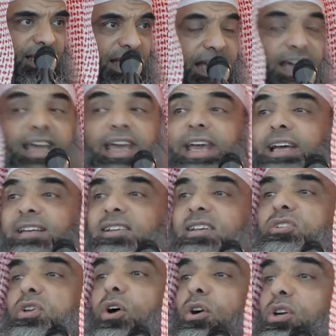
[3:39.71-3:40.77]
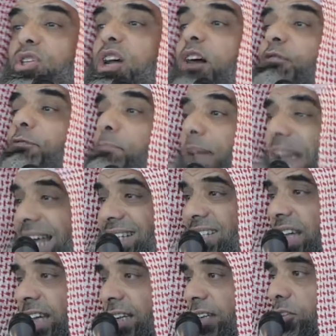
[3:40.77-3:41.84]
He is a source of
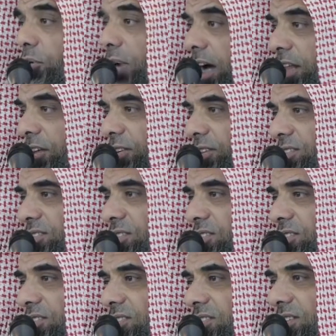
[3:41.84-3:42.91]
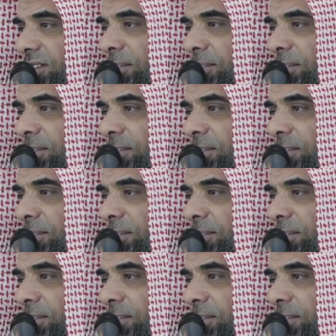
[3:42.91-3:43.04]
blessing to others